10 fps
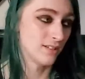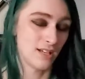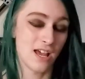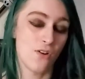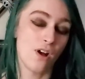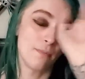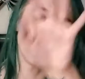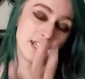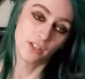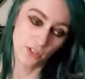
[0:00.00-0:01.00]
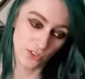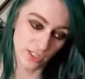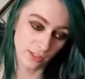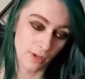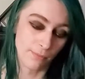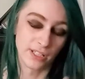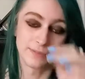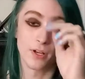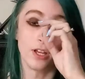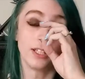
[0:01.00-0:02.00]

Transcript: Now, I'm gonna tell you the thing about Blitzball.